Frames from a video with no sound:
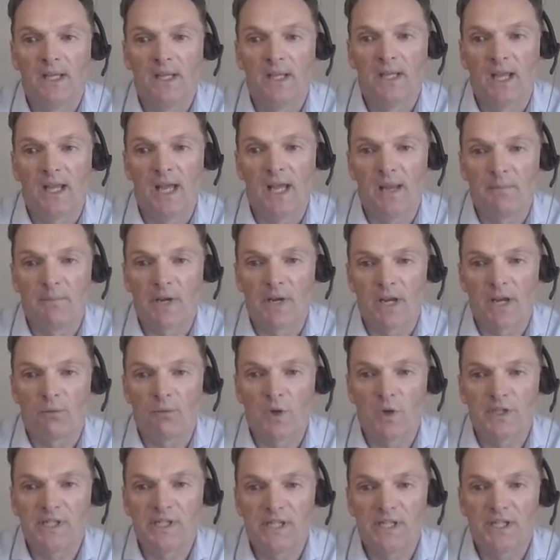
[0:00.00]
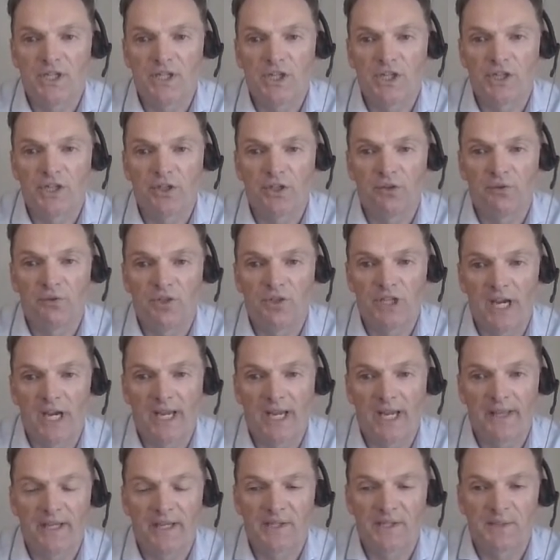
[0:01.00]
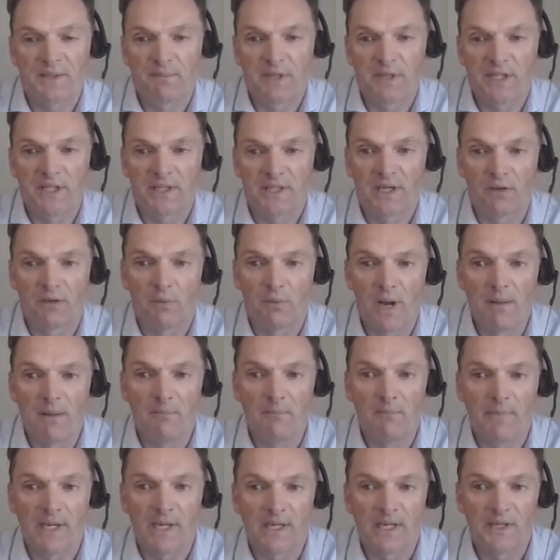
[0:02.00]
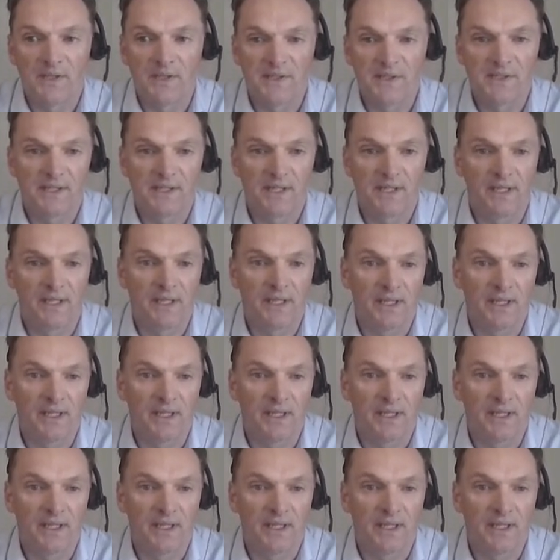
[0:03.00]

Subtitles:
And I wanted to share this particular one because